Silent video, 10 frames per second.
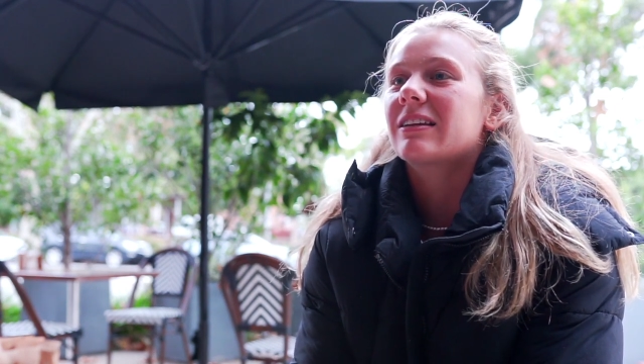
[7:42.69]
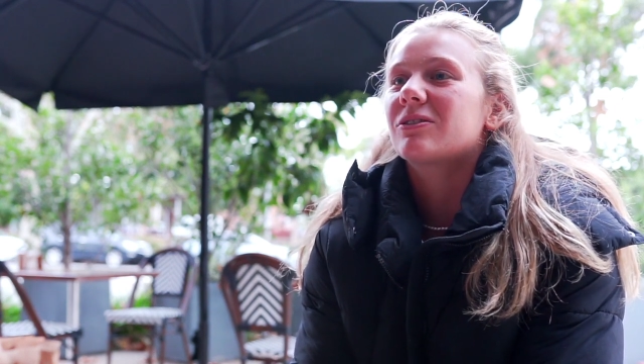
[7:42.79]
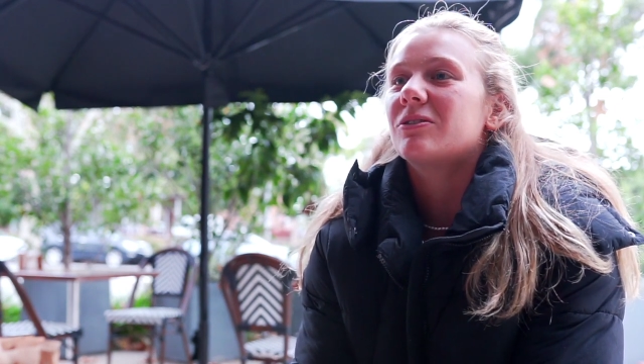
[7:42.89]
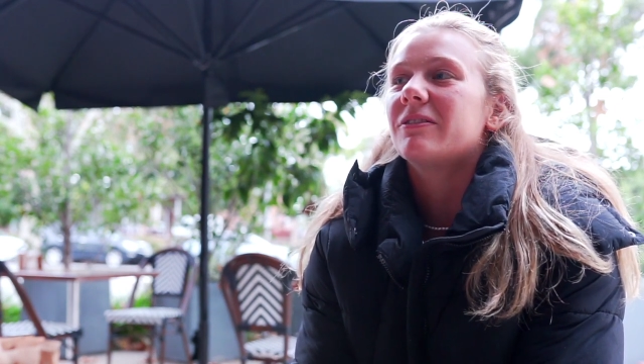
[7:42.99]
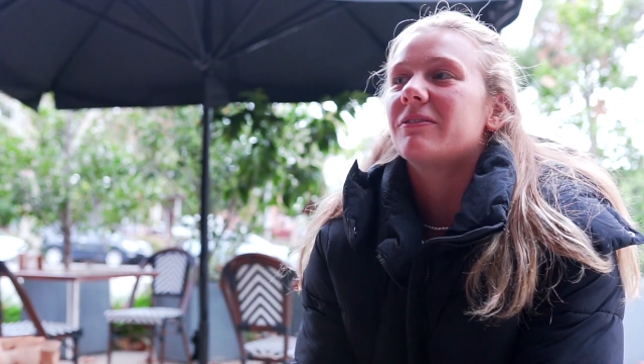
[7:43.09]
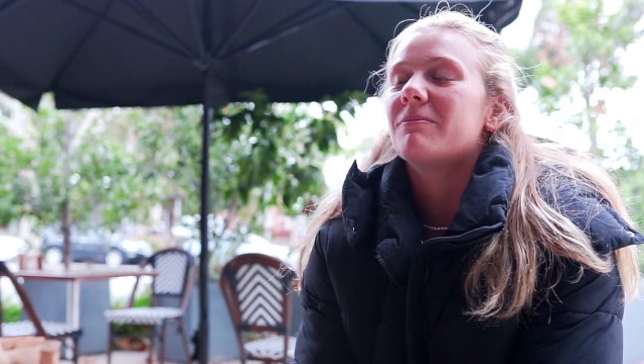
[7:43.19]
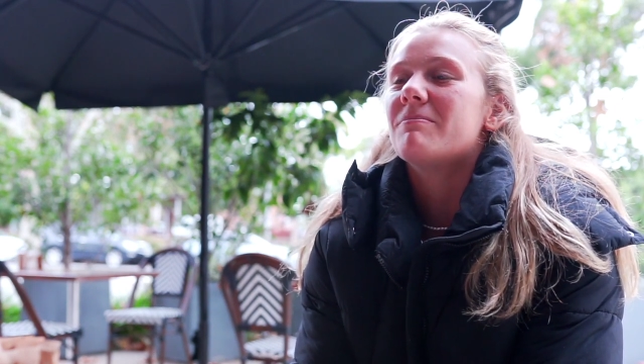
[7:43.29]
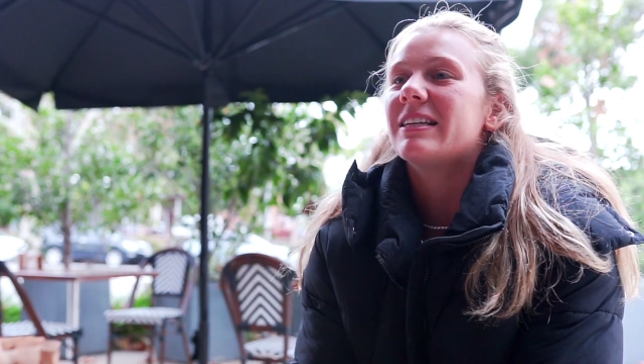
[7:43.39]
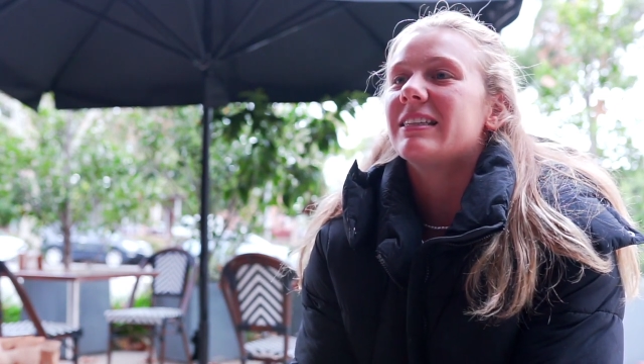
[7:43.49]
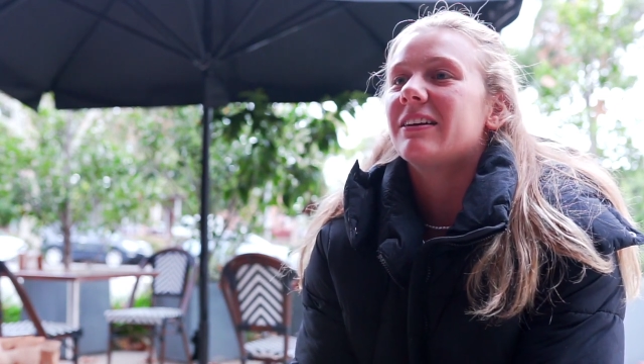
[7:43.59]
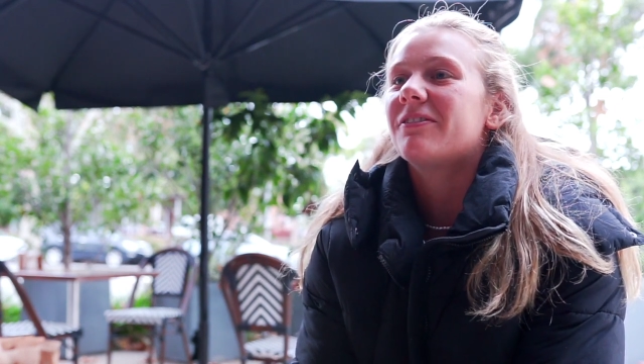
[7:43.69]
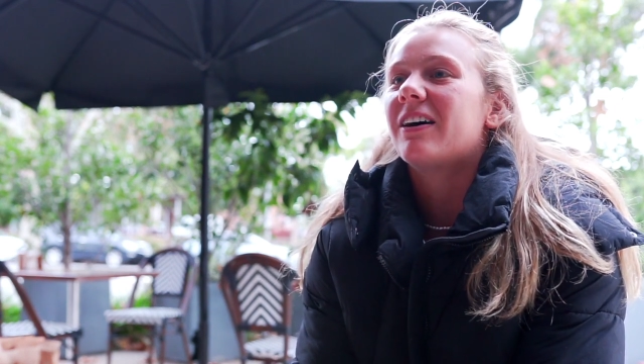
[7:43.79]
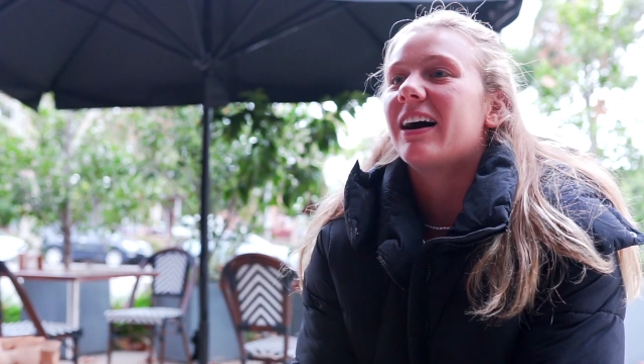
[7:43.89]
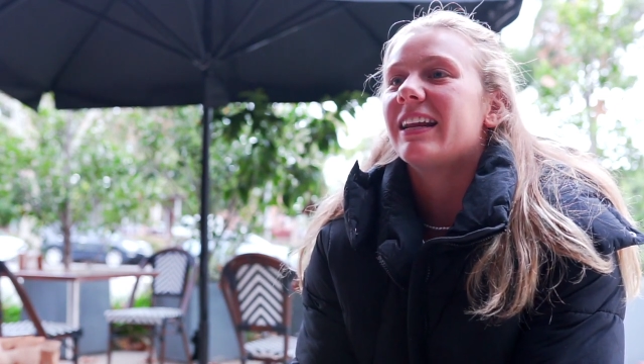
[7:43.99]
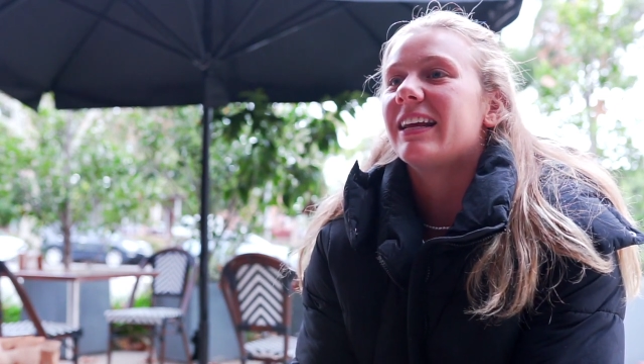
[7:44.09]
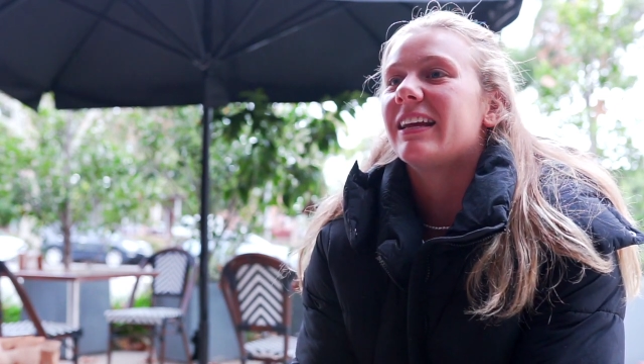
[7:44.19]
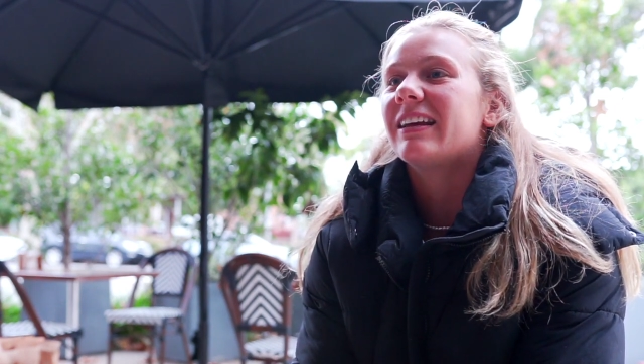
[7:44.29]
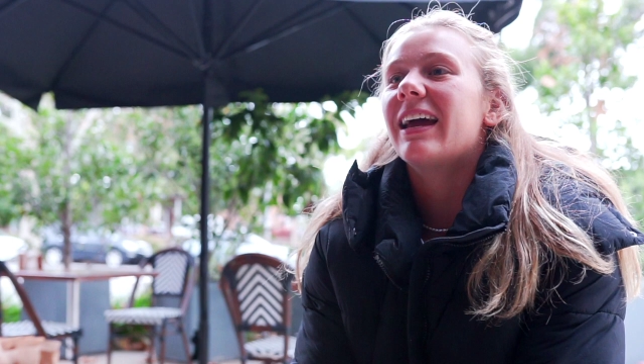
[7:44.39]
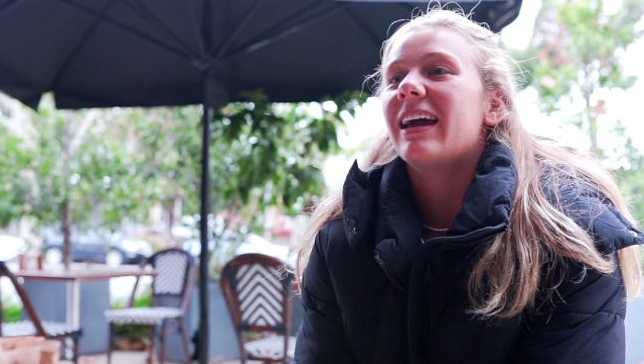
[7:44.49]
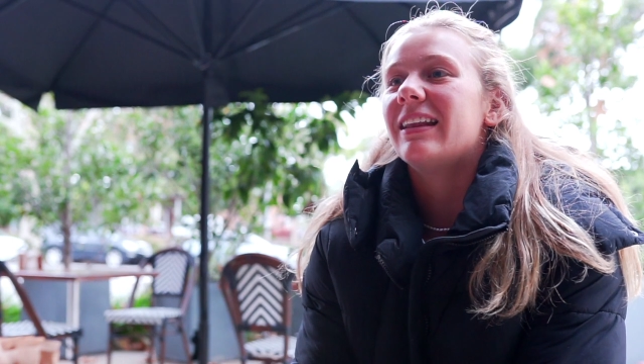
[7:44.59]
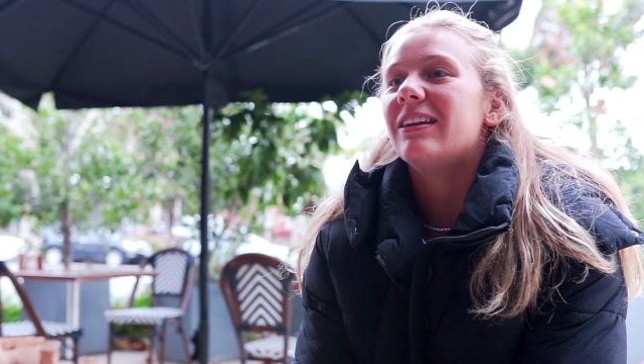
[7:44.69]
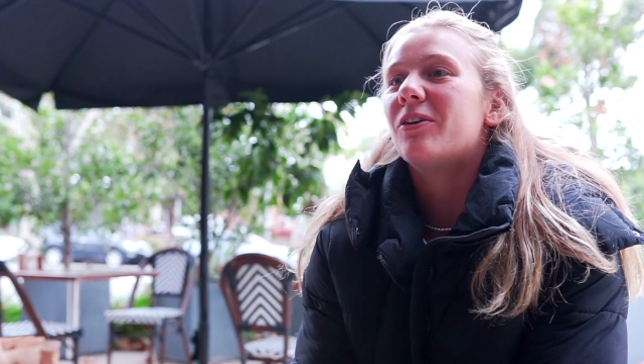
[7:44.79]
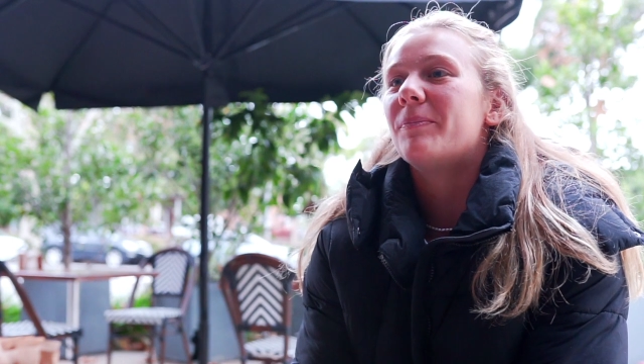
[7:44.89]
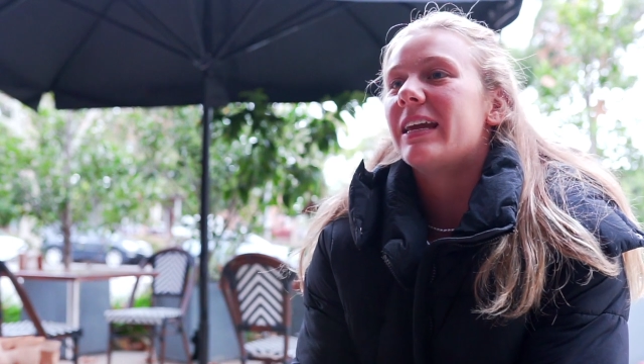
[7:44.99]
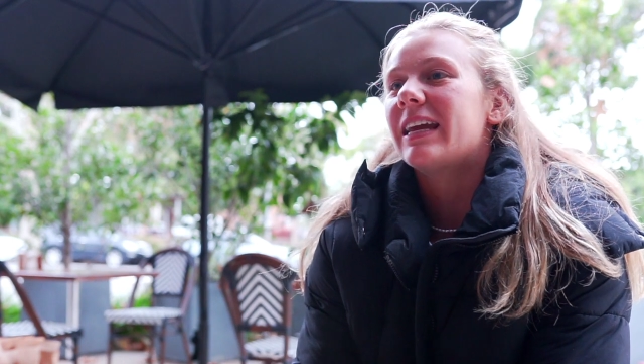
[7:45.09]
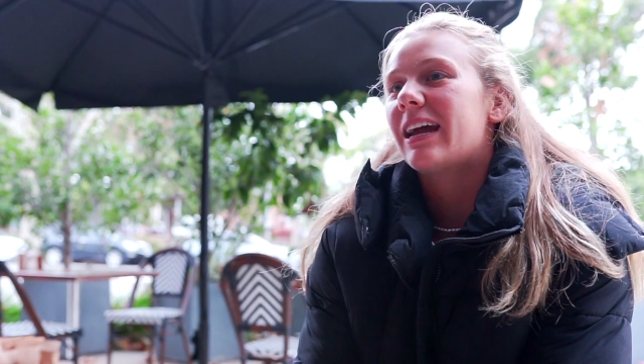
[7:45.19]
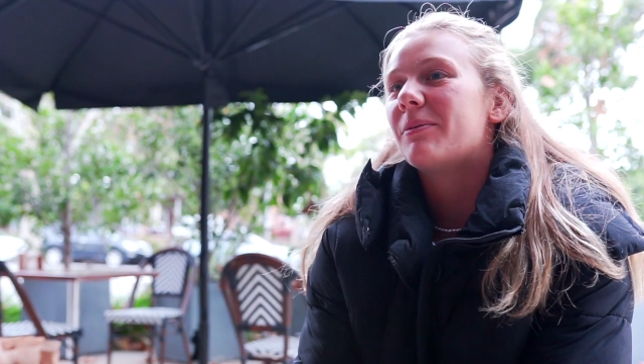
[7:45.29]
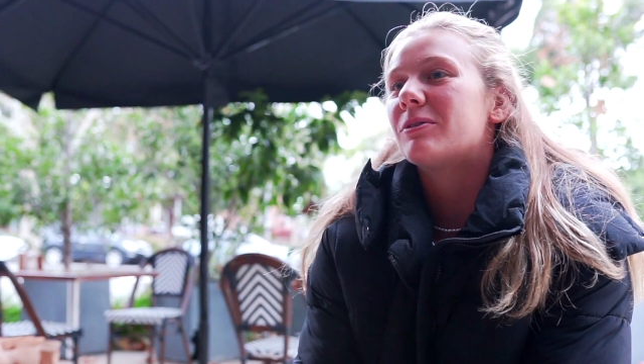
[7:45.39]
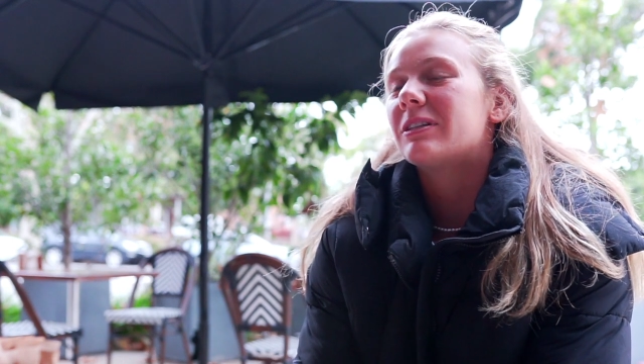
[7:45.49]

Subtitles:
sort of missing fighting and not being able